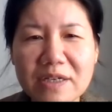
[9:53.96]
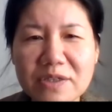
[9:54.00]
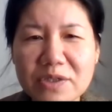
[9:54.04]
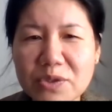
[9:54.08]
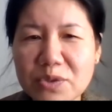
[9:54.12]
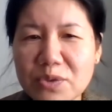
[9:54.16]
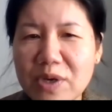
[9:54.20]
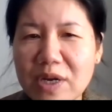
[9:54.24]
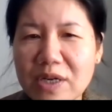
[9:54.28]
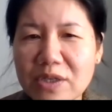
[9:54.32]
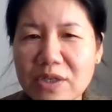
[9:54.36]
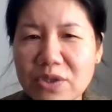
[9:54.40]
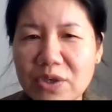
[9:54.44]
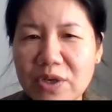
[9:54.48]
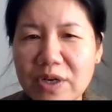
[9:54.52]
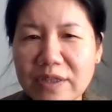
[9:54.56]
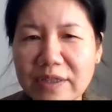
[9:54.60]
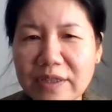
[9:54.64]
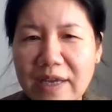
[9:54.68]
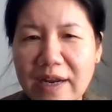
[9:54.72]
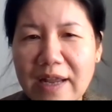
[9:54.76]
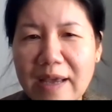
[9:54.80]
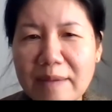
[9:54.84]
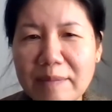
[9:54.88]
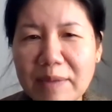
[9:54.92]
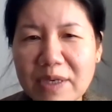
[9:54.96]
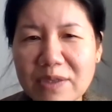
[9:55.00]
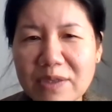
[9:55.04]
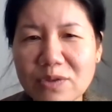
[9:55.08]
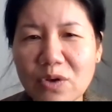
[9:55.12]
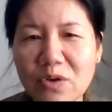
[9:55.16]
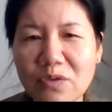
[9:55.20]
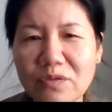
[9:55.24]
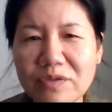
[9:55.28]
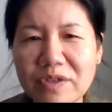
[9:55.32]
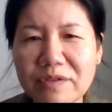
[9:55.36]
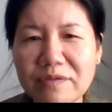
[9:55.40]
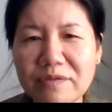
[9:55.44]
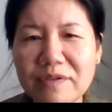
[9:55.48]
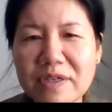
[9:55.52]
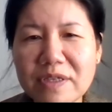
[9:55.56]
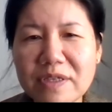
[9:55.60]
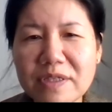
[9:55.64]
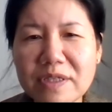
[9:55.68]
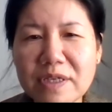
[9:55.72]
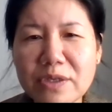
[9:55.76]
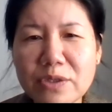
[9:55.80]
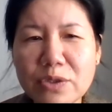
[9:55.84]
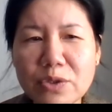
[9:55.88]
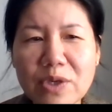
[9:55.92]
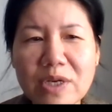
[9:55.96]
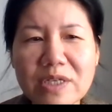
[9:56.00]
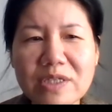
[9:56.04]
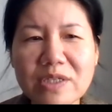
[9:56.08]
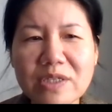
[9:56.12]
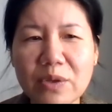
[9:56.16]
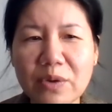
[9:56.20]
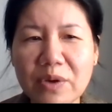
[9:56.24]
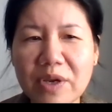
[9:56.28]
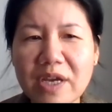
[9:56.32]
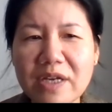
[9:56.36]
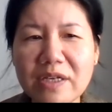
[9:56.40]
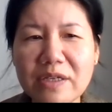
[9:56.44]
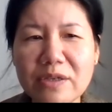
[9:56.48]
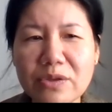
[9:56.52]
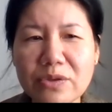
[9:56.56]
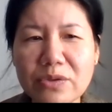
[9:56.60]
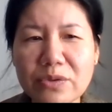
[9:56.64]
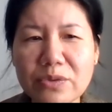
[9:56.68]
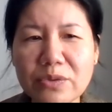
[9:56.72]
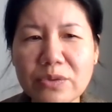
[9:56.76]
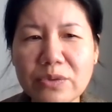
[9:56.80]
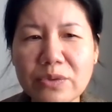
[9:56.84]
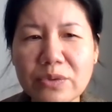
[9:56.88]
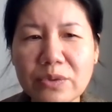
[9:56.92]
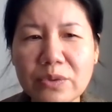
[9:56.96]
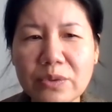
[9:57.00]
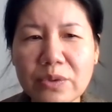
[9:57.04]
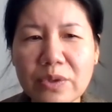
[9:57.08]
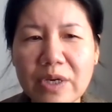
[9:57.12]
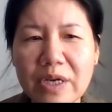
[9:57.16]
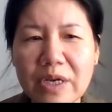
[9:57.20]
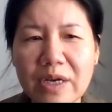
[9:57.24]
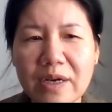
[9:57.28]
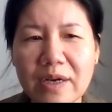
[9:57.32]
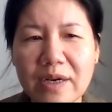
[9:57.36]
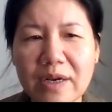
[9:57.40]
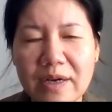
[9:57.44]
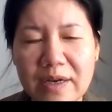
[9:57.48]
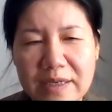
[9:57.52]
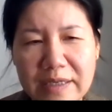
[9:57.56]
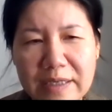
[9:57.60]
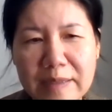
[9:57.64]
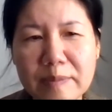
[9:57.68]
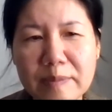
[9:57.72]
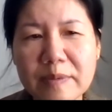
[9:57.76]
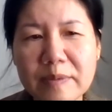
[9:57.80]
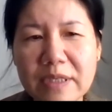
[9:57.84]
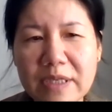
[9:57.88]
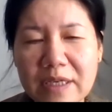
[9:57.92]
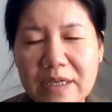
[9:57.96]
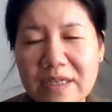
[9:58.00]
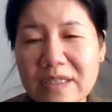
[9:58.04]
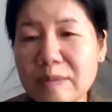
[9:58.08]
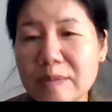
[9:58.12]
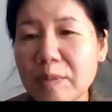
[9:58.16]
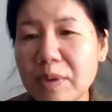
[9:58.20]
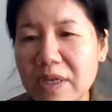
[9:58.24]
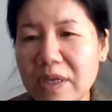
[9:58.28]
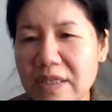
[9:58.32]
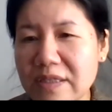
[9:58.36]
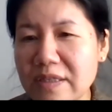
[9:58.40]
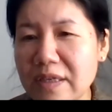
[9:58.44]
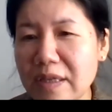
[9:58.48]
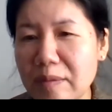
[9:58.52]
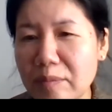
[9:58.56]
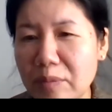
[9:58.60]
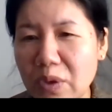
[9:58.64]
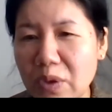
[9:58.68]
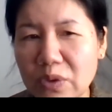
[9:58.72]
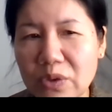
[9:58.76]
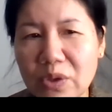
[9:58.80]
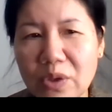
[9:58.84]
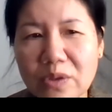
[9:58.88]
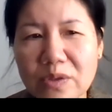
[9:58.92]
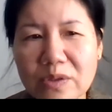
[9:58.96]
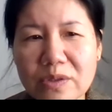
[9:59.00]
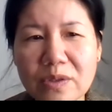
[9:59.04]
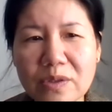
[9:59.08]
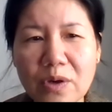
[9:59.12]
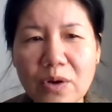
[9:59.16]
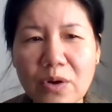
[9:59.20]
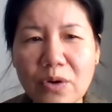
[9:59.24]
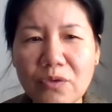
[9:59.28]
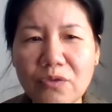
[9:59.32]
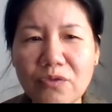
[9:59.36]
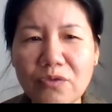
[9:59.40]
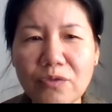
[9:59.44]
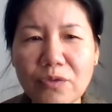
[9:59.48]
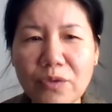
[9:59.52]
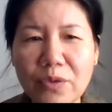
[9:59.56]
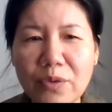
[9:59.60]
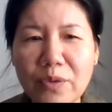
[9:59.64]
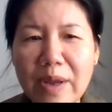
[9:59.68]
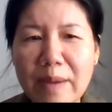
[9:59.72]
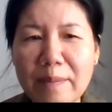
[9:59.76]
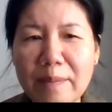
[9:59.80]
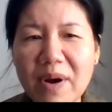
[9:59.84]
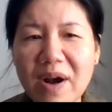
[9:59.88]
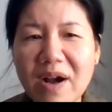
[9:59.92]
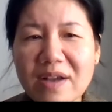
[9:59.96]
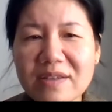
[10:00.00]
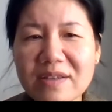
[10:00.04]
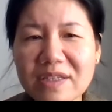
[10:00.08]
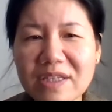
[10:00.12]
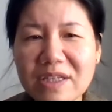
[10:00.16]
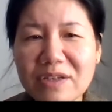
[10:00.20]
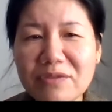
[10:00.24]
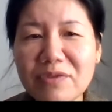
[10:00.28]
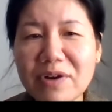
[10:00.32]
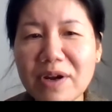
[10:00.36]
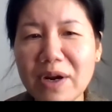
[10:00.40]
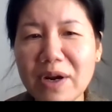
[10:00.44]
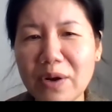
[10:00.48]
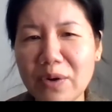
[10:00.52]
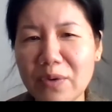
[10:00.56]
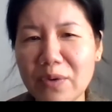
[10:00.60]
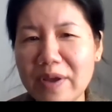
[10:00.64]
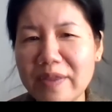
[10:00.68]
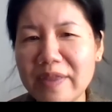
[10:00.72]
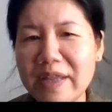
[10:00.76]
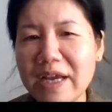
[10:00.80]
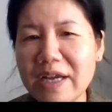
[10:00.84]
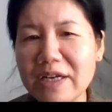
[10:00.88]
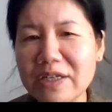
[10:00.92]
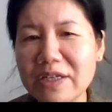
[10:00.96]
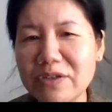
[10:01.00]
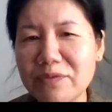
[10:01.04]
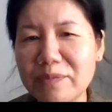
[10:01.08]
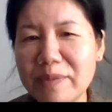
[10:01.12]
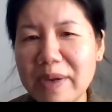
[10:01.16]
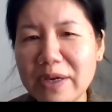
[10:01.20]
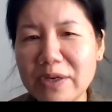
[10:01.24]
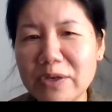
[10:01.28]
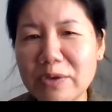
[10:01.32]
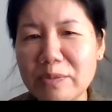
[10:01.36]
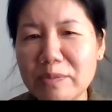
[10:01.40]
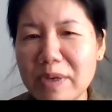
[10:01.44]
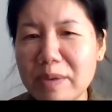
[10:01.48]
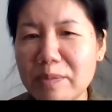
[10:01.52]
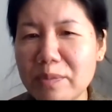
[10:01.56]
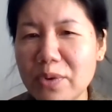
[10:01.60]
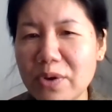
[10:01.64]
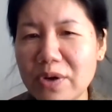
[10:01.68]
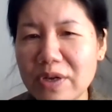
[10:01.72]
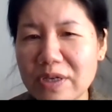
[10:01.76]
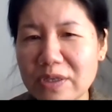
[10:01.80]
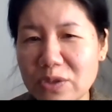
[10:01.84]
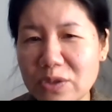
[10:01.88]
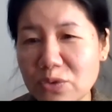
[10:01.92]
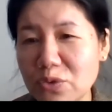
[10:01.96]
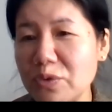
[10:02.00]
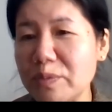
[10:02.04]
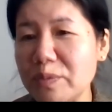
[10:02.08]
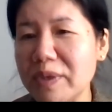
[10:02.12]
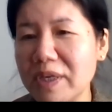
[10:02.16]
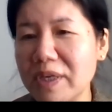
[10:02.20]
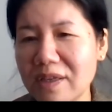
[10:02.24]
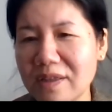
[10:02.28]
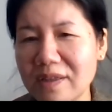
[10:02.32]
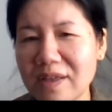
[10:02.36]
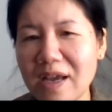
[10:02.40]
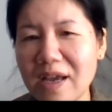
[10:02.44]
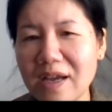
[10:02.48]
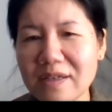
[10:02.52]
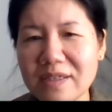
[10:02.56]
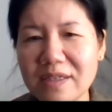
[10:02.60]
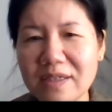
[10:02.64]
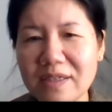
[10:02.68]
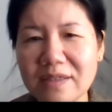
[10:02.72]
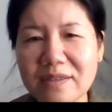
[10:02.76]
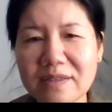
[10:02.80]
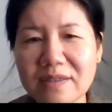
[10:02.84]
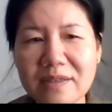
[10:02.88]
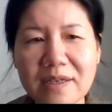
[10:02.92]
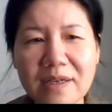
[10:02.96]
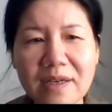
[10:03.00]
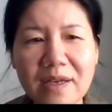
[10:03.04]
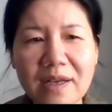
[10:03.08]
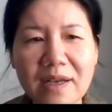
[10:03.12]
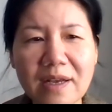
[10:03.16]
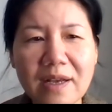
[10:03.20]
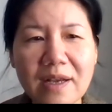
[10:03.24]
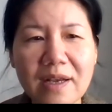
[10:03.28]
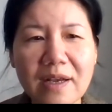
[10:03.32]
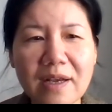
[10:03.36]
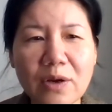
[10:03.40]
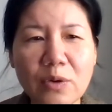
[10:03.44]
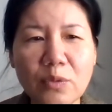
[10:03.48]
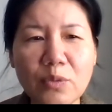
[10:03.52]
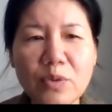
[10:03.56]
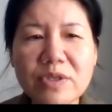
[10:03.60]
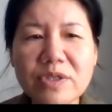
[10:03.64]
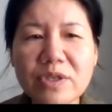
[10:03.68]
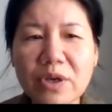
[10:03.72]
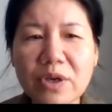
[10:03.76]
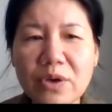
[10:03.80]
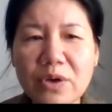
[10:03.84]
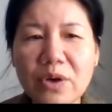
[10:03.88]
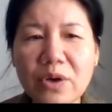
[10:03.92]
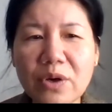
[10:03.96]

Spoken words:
on structure and dynamics of defense translocating through explicit models of gram-positive and gram-negative vector membranes should be conducted, with the